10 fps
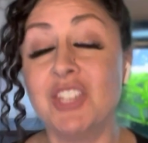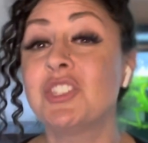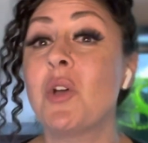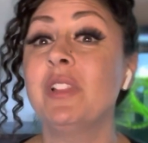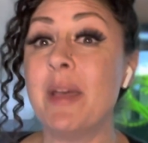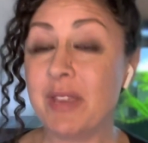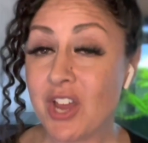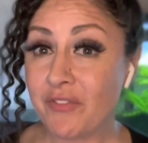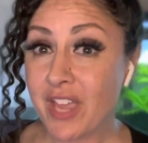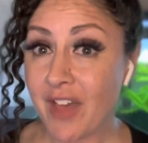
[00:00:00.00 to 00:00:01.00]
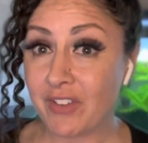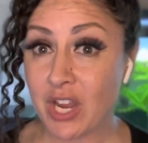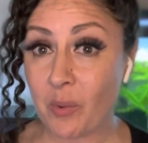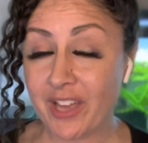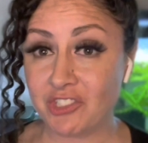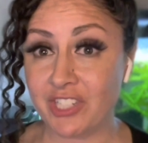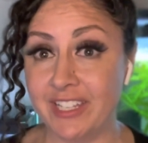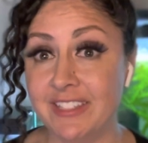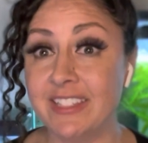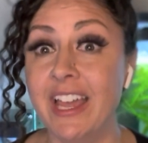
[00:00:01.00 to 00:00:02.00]
So let me know if you have any
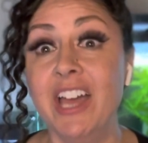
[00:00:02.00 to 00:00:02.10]
questions.